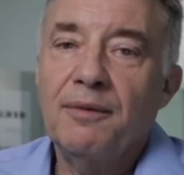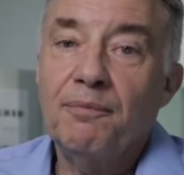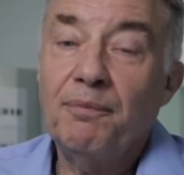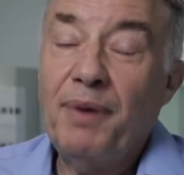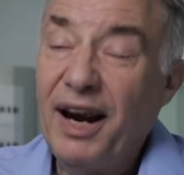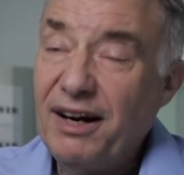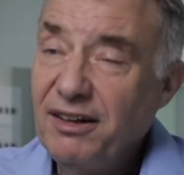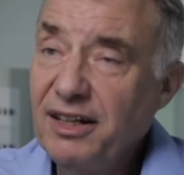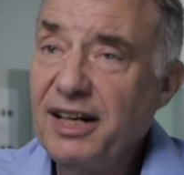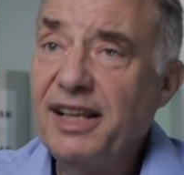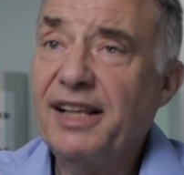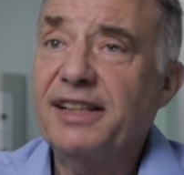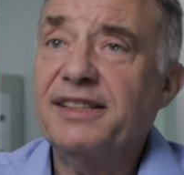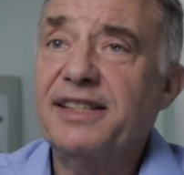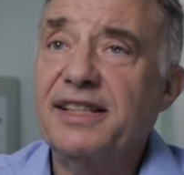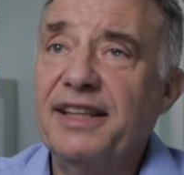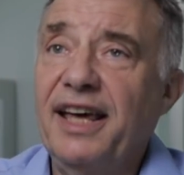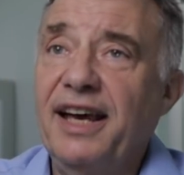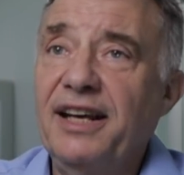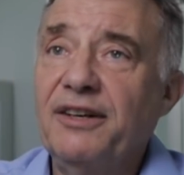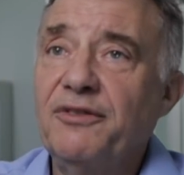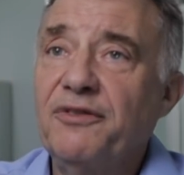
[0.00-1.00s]
Parallel to
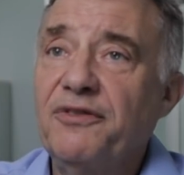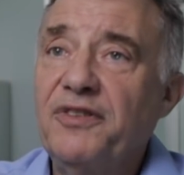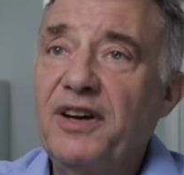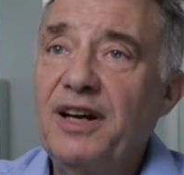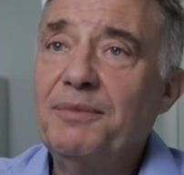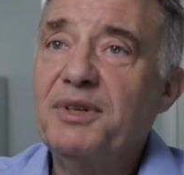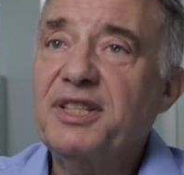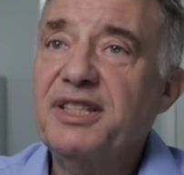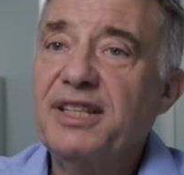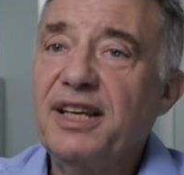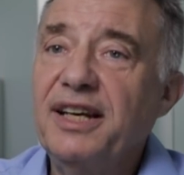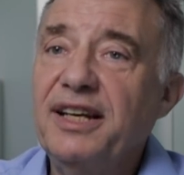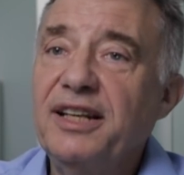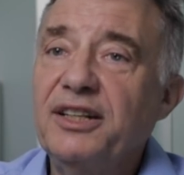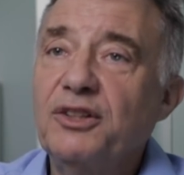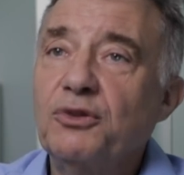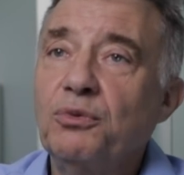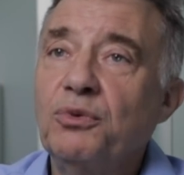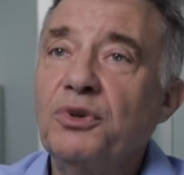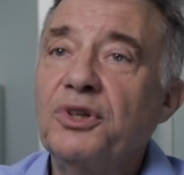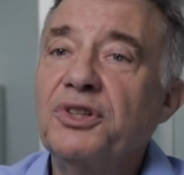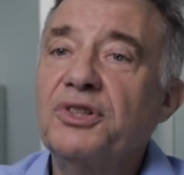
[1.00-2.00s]
that, PharmaCyte
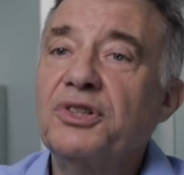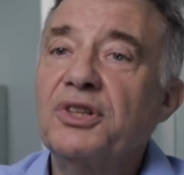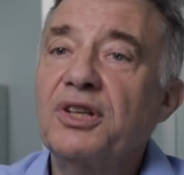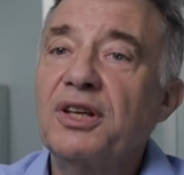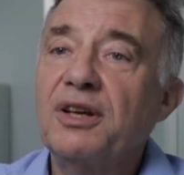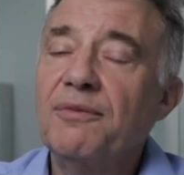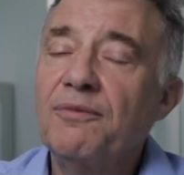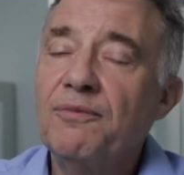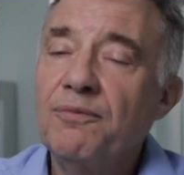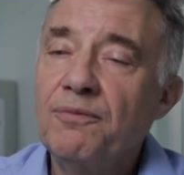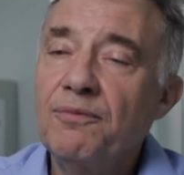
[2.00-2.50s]
was